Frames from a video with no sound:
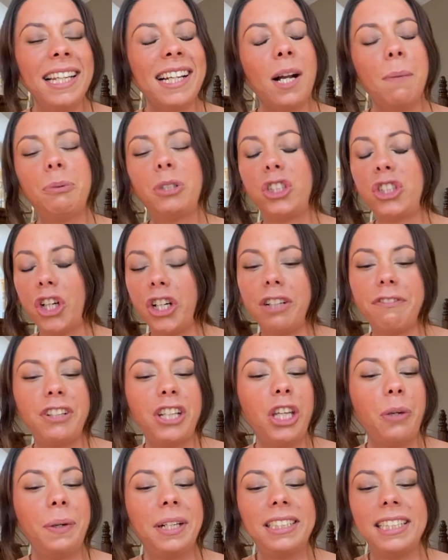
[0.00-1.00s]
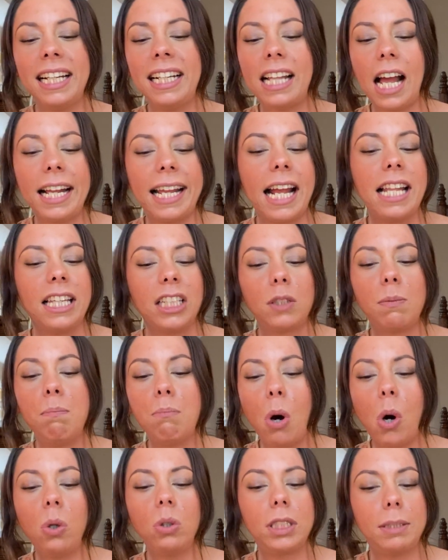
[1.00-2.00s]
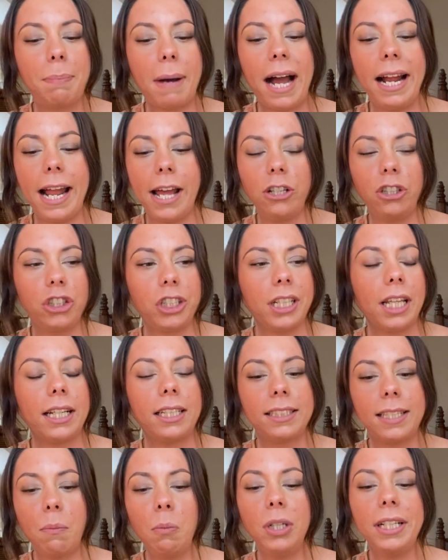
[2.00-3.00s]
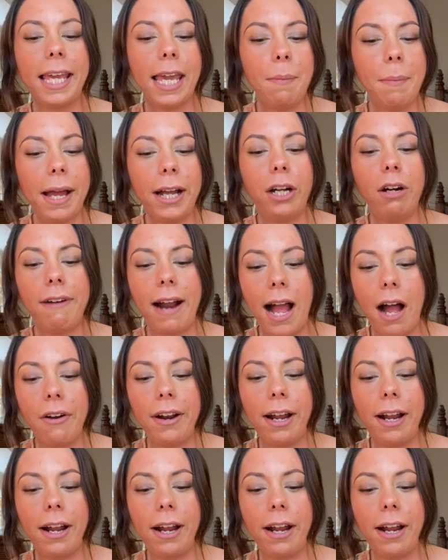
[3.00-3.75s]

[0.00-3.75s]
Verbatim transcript: observing you. It's like, again, this mole spy energy. Like someone came back around